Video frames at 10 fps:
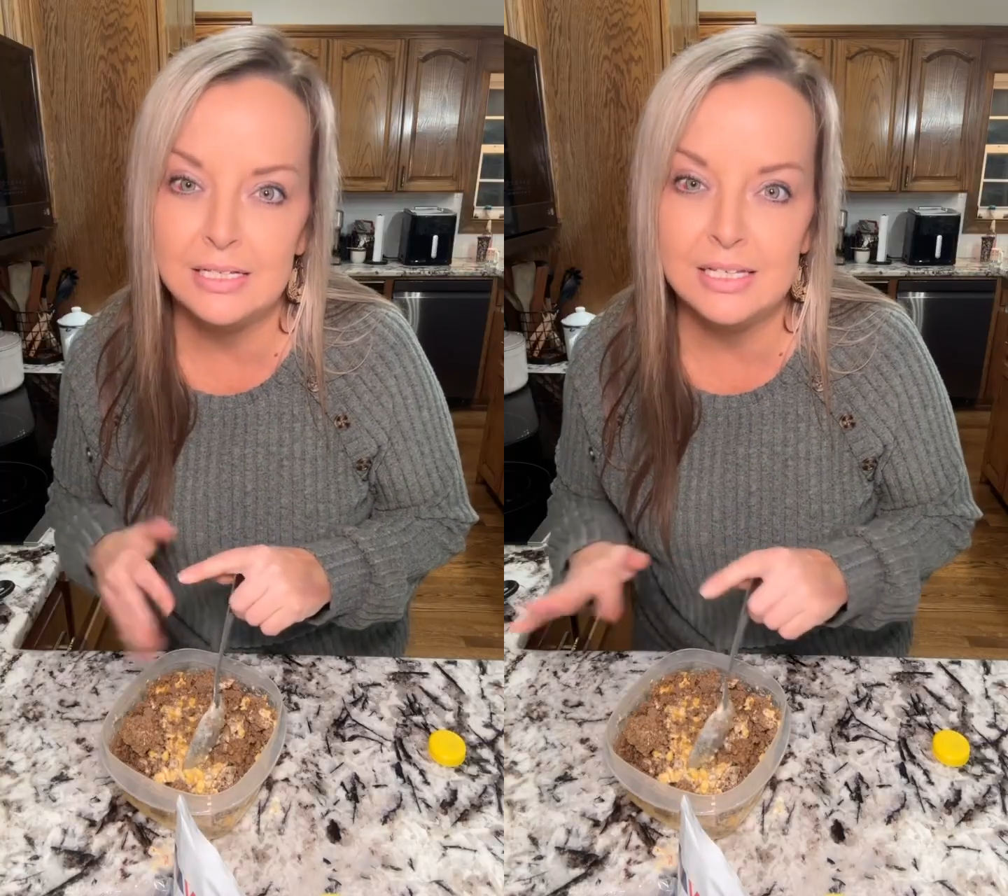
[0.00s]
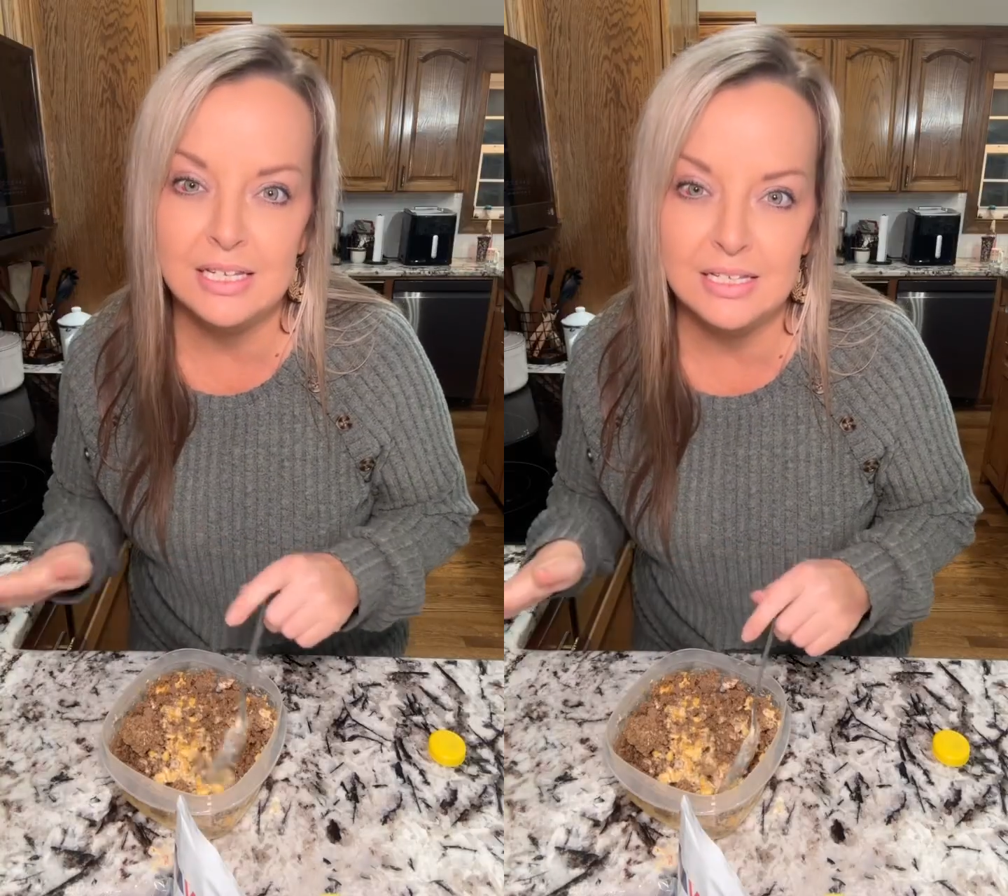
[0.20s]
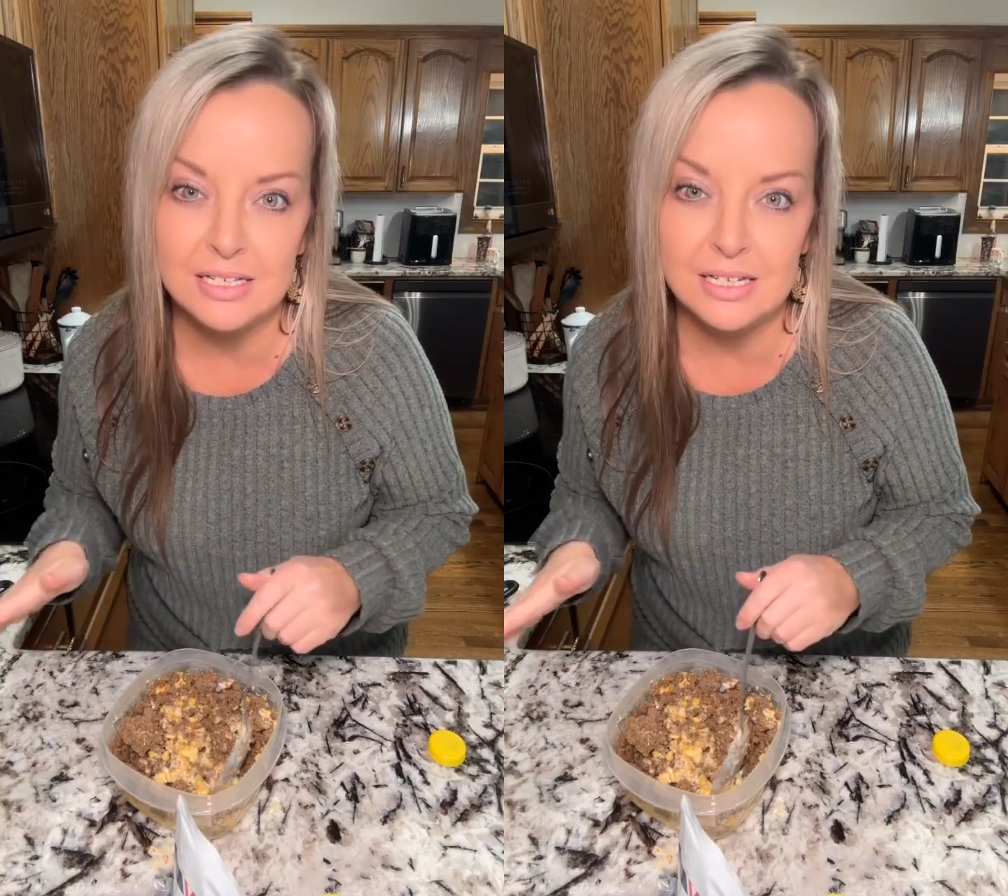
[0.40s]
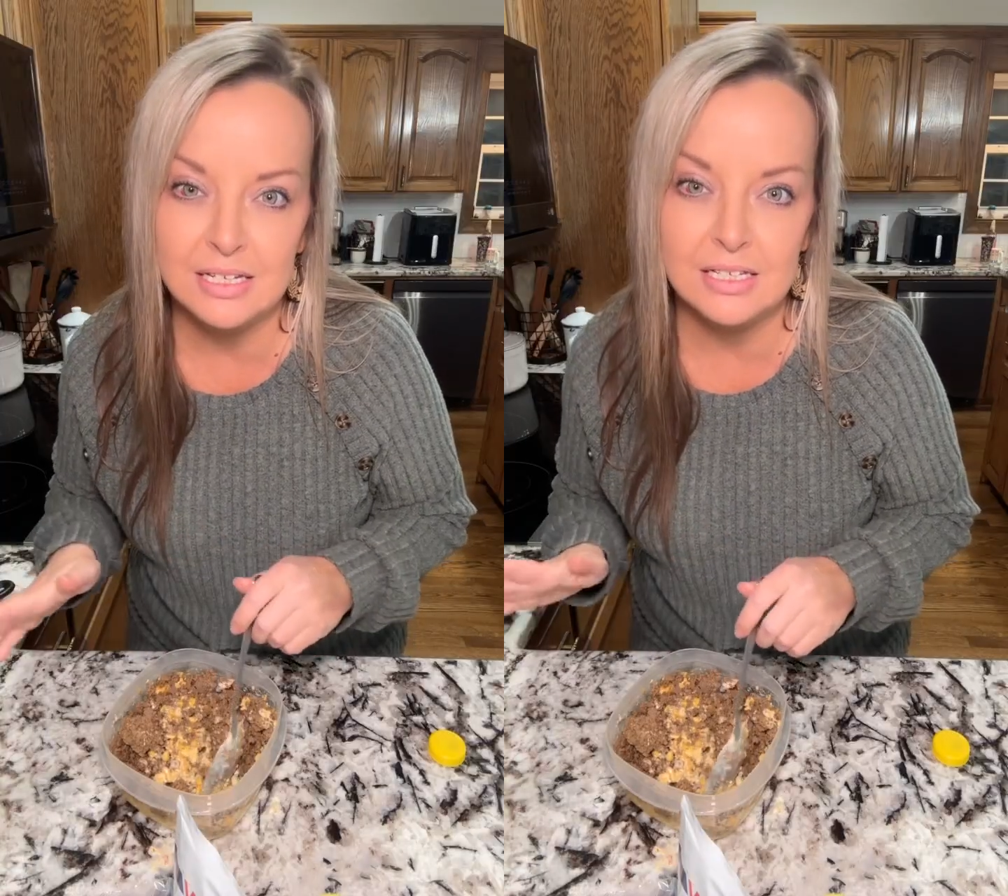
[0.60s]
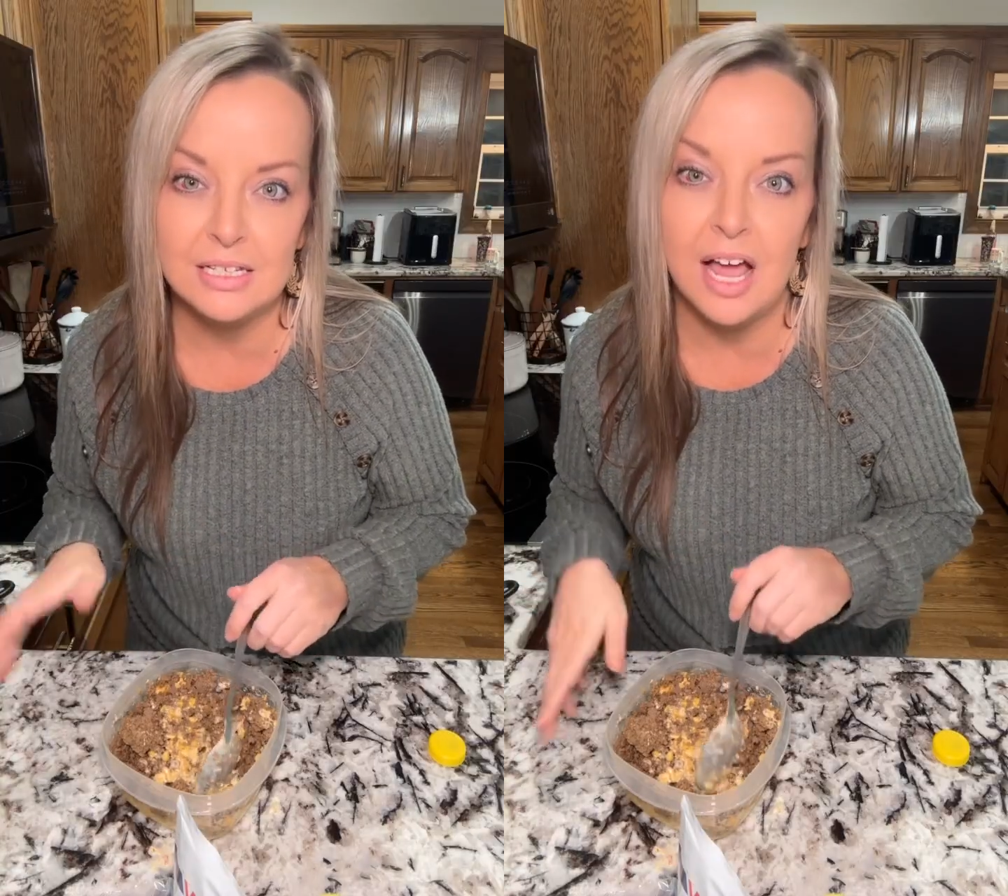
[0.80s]

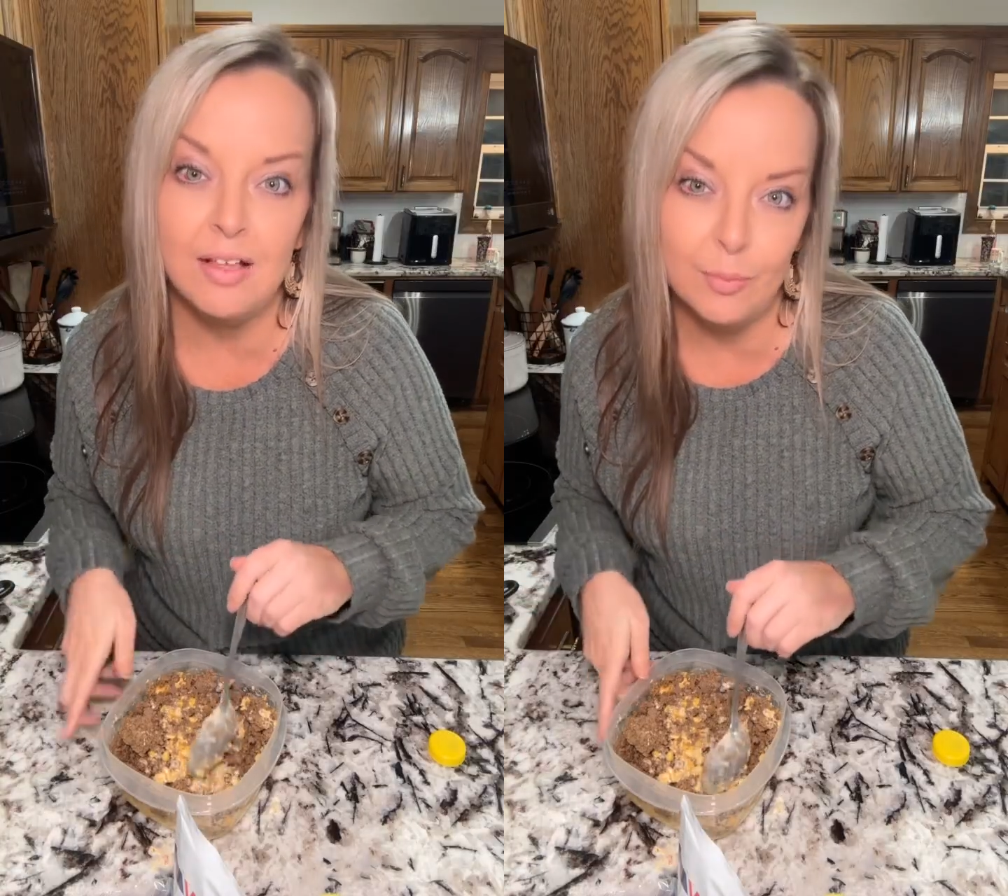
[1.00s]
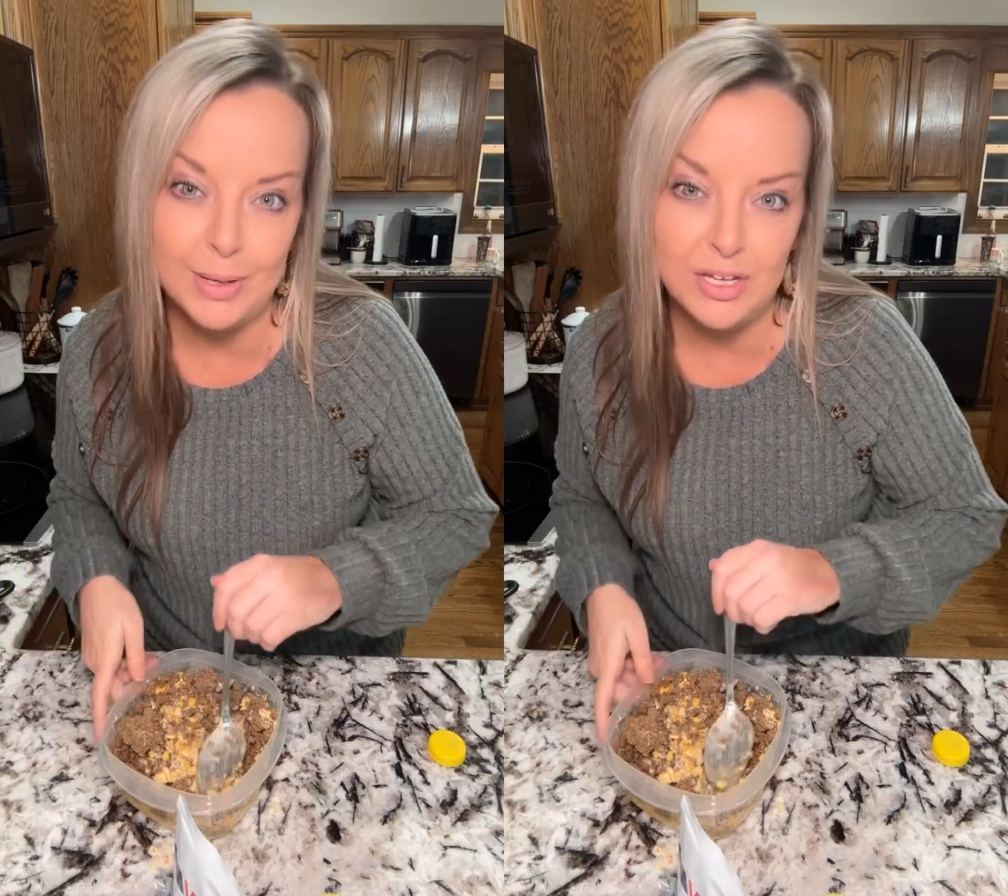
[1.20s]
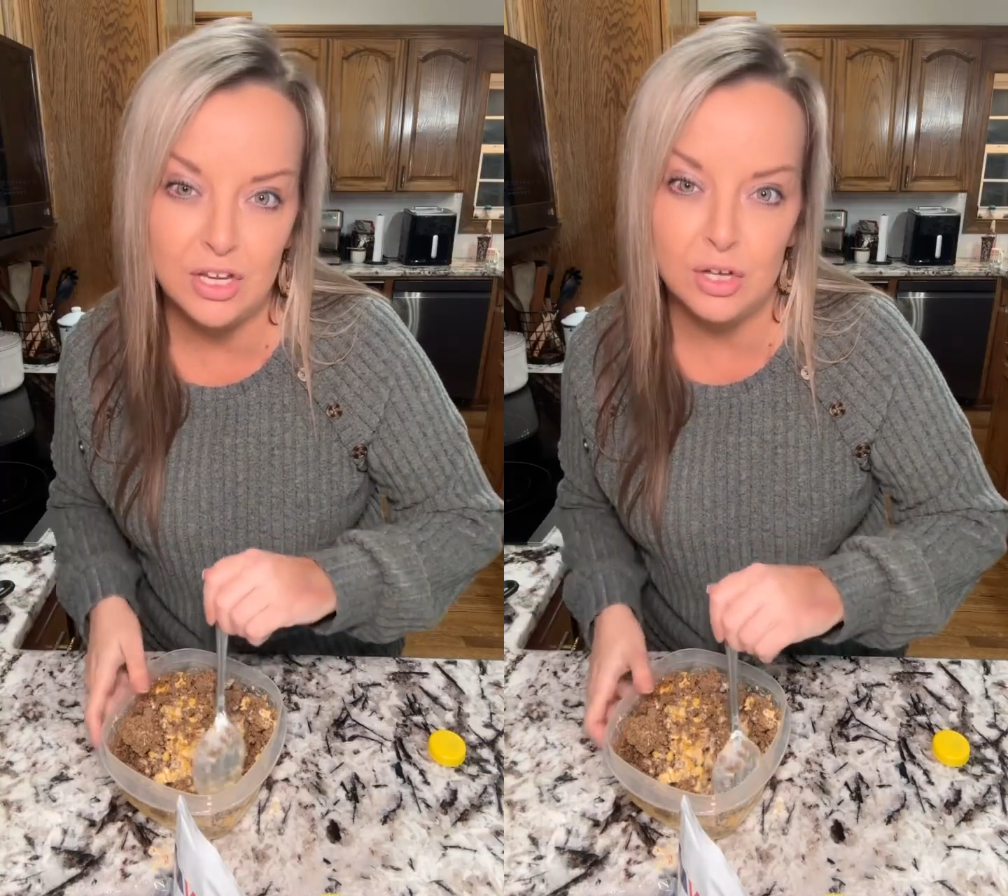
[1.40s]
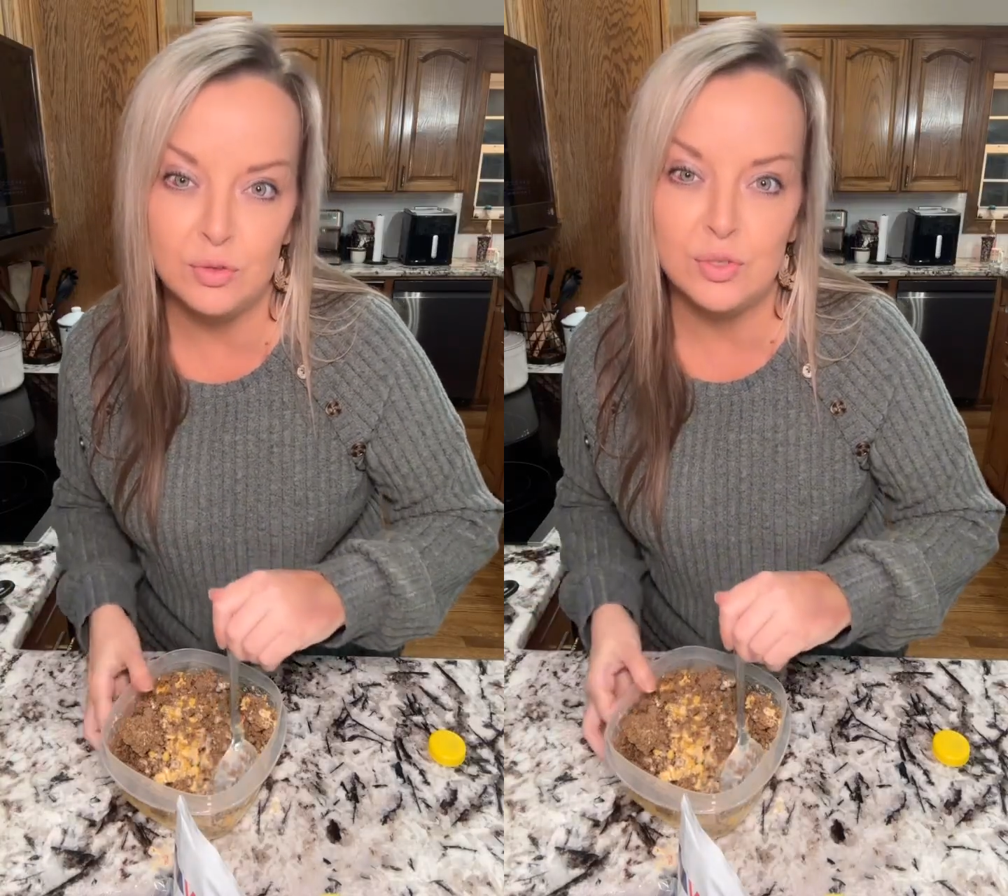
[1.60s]
seasonings, jalapenos.